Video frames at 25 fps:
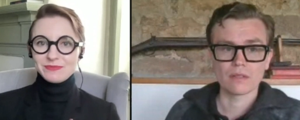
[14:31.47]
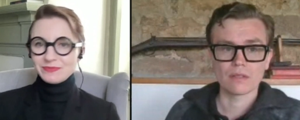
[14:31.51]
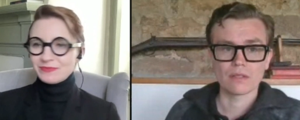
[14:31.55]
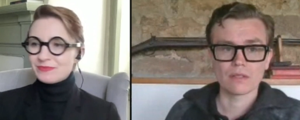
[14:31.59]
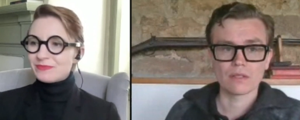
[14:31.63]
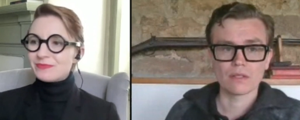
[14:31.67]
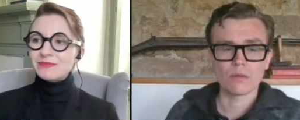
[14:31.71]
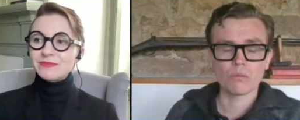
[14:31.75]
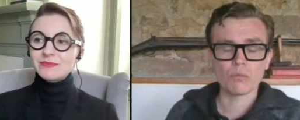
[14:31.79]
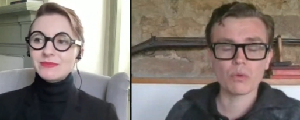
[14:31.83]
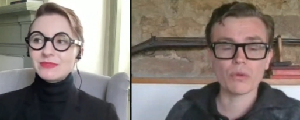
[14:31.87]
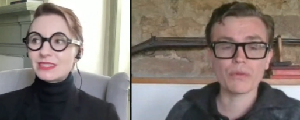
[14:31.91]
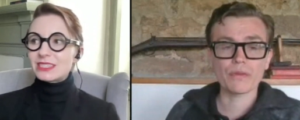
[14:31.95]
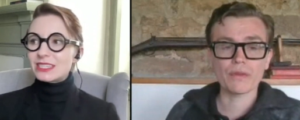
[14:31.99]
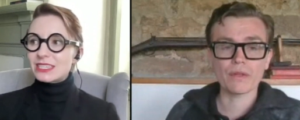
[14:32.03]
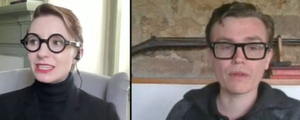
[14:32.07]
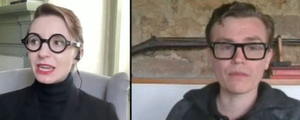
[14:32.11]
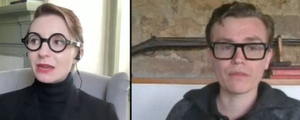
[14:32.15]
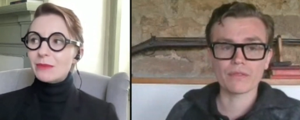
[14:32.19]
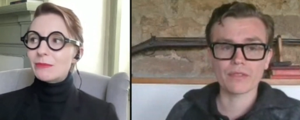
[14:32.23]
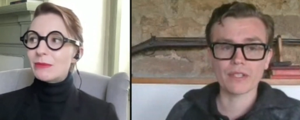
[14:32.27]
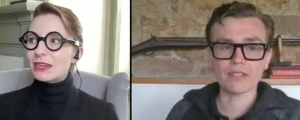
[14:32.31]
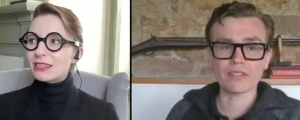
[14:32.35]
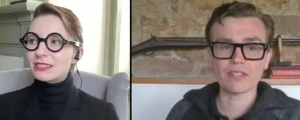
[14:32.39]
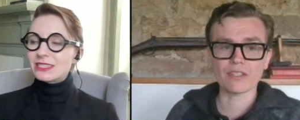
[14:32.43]

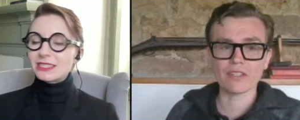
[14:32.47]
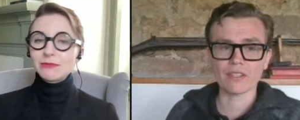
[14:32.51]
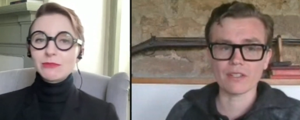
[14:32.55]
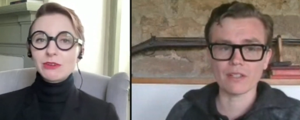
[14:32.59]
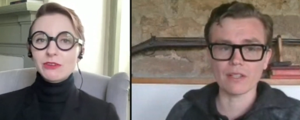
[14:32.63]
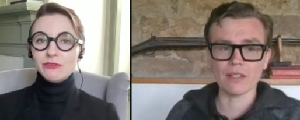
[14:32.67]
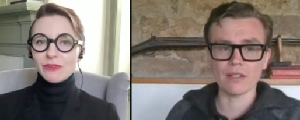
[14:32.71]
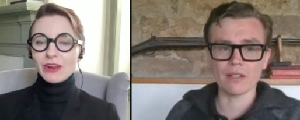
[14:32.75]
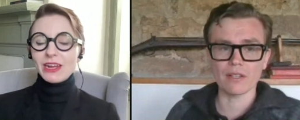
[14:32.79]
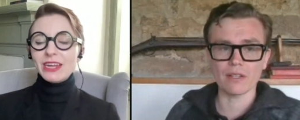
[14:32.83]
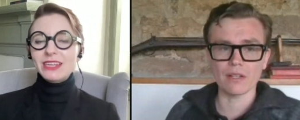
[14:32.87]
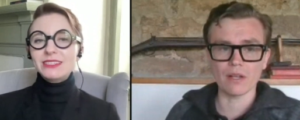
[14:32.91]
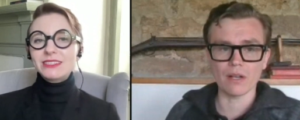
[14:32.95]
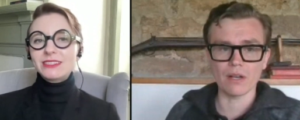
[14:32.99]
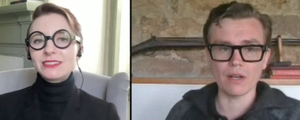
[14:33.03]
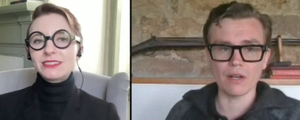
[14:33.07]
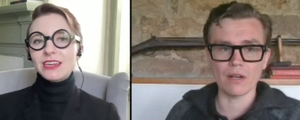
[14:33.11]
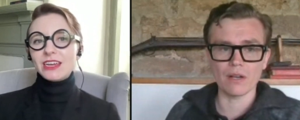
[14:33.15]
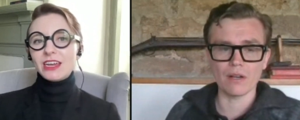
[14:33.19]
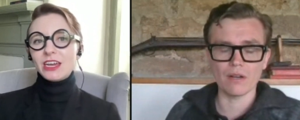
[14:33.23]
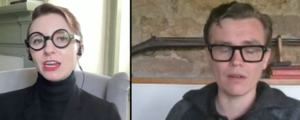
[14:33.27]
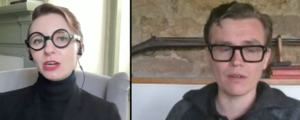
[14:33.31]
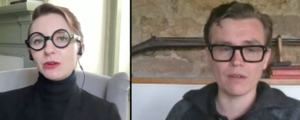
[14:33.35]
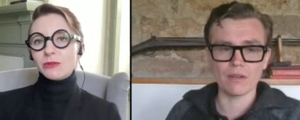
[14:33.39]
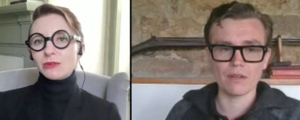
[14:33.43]
Speaker 1: DM us that were
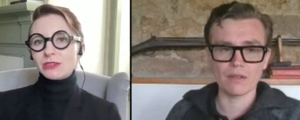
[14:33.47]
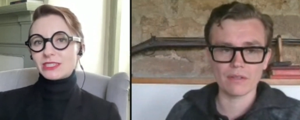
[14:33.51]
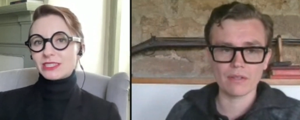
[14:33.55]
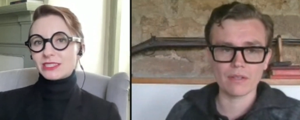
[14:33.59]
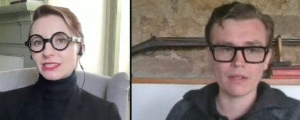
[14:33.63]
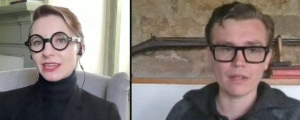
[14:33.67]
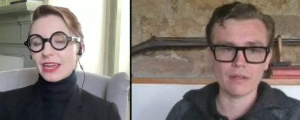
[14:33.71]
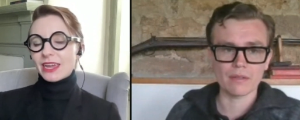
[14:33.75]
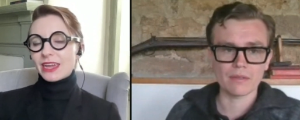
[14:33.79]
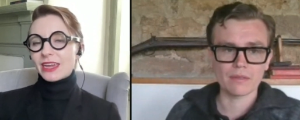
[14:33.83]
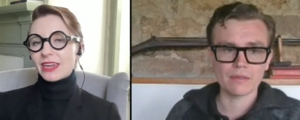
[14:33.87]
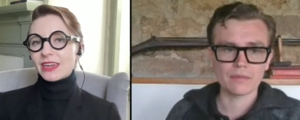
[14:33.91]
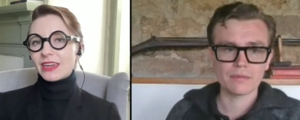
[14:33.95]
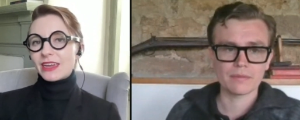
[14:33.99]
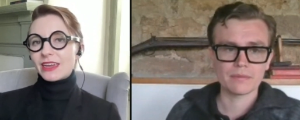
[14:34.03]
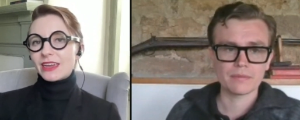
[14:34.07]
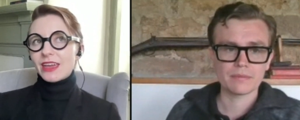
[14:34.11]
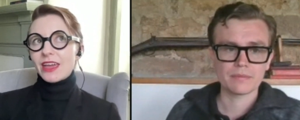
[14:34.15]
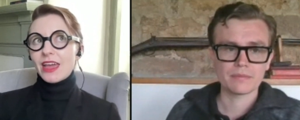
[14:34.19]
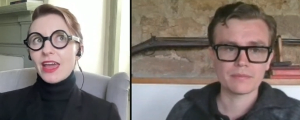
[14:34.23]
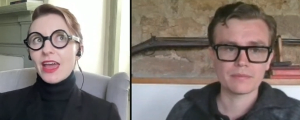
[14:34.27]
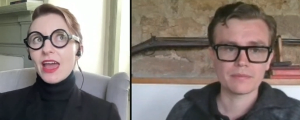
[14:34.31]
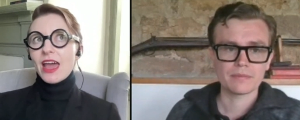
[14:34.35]
friends who were saying,